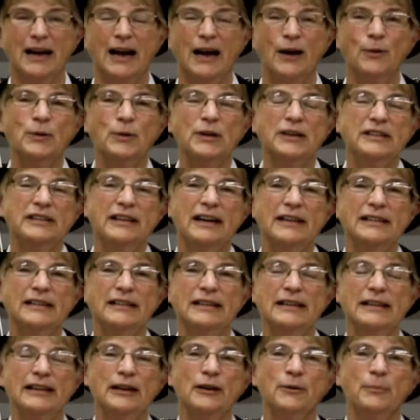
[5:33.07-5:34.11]
I want to tell
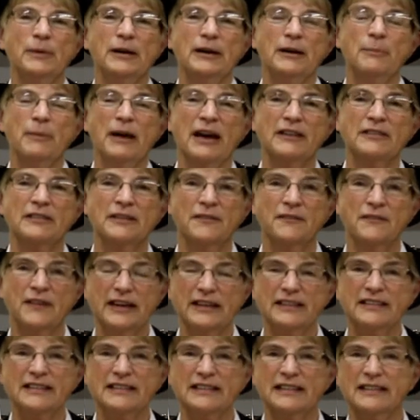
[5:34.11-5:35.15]
you a little bit about the
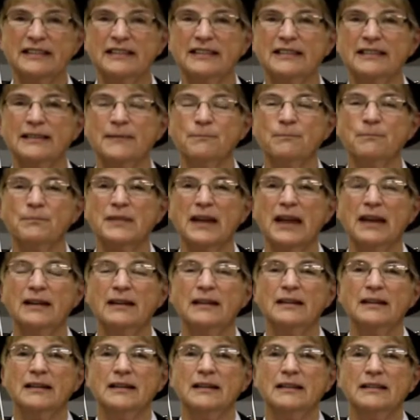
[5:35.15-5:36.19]
Vesteys.
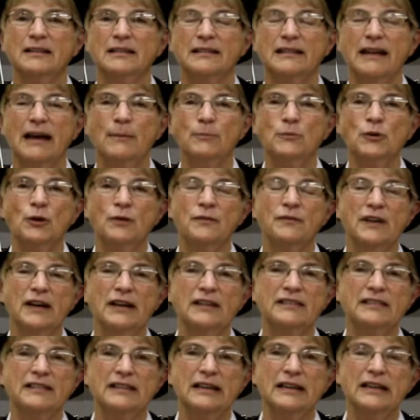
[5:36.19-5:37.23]
Samuel
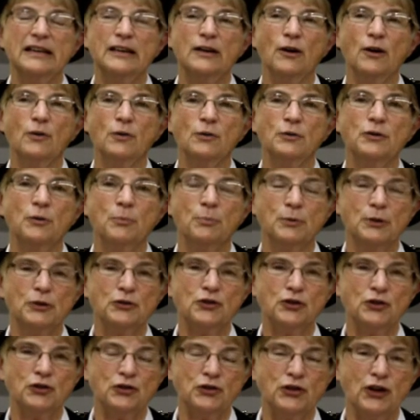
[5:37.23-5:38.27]
Vestey owned a
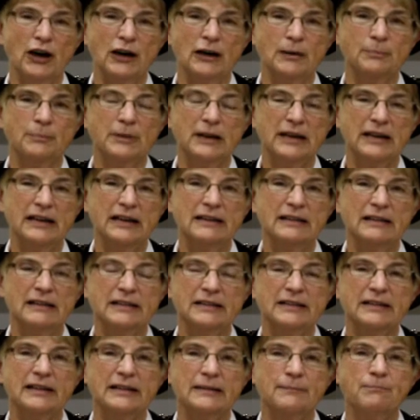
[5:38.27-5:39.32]
butcher shop in
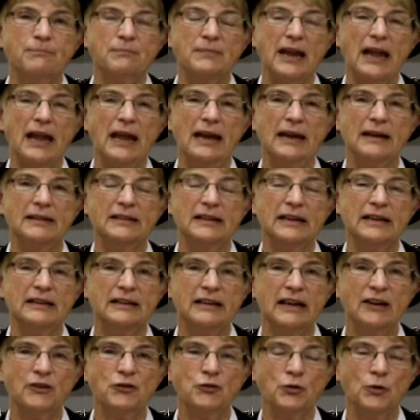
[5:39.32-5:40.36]
England and the
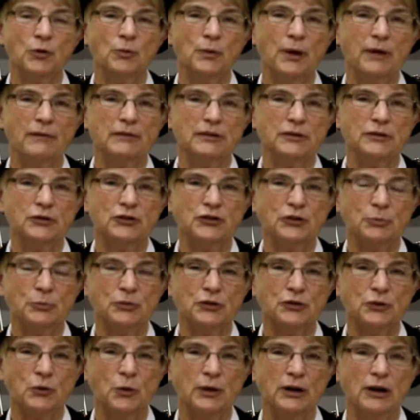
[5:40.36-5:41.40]
Industrial Revolution
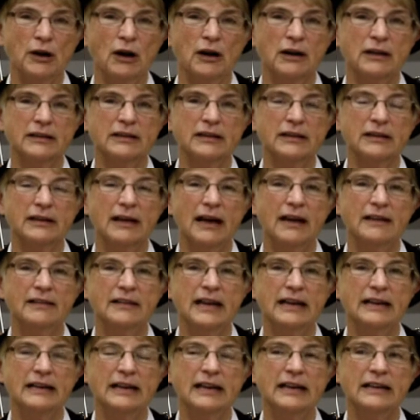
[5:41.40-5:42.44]
was going on, and
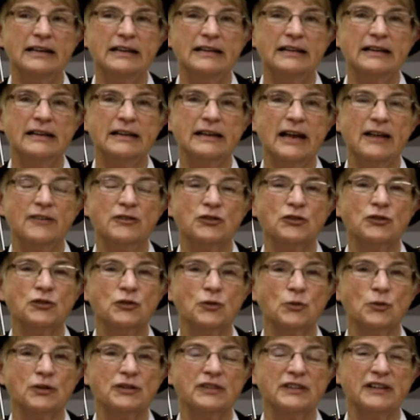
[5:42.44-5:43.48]
they needed another
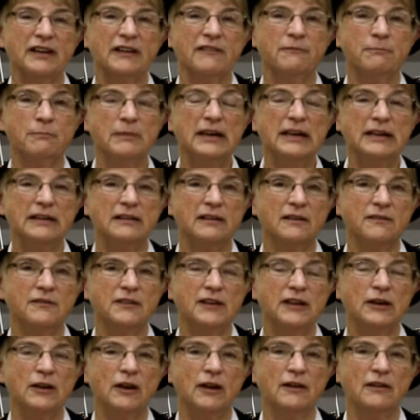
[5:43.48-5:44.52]
source of meat to
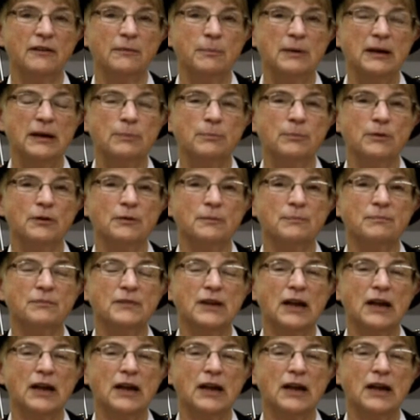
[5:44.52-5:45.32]
feed all the people.